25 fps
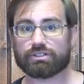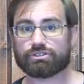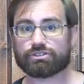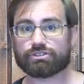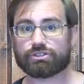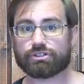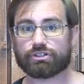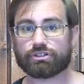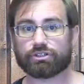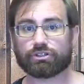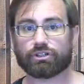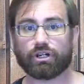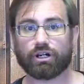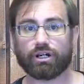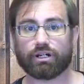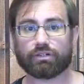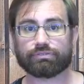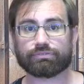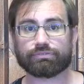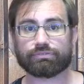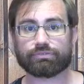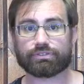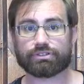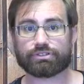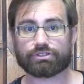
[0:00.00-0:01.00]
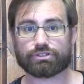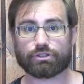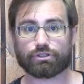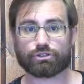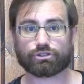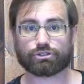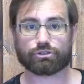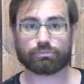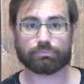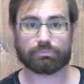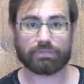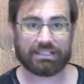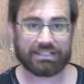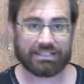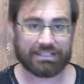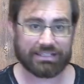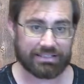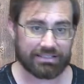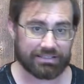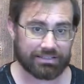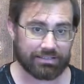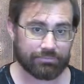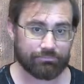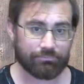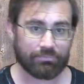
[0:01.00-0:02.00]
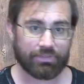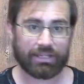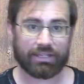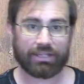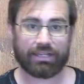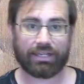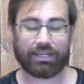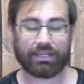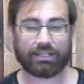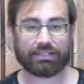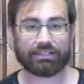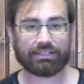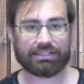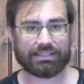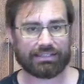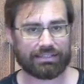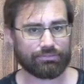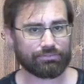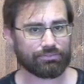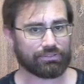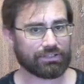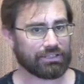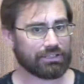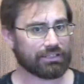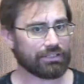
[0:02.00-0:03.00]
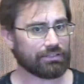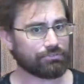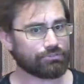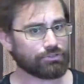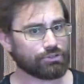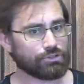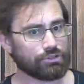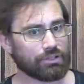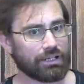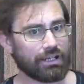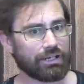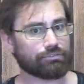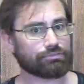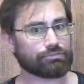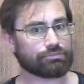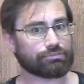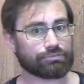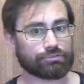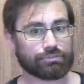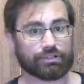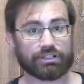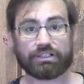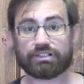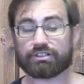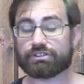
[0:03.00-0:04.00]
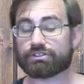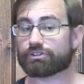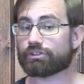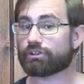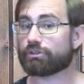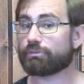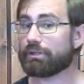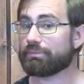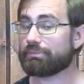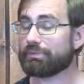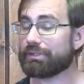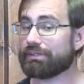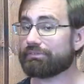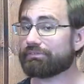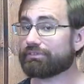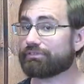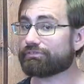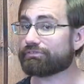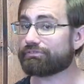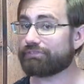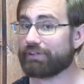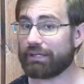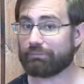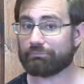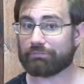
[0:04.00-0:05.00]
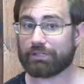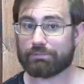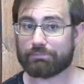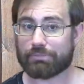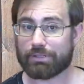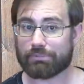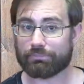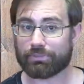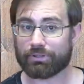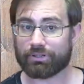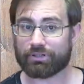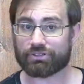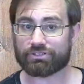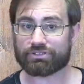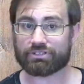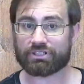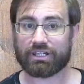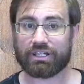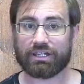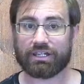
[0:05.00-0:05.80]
turn off social media, and even if you have friends or maybe even family members